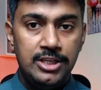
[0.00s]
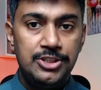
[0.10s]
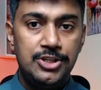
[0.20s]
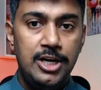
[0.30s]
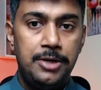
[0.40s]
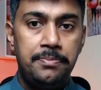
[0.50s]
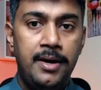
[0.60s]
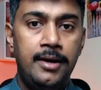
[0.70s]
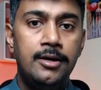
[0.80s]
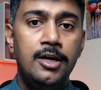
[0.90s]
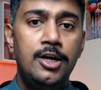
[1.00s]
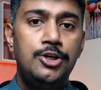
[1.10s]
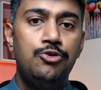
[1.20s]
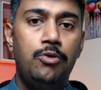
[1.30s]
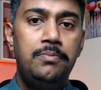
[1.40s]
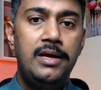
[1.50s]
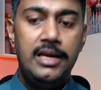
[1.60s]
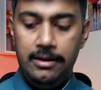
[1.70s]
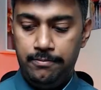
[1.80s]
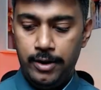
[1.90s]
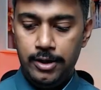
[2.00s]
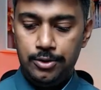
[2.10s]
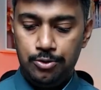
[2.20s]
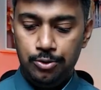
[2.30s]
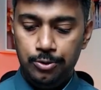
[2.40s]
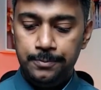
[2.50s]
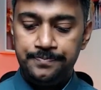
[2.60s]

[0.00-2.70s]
statement. You will be able to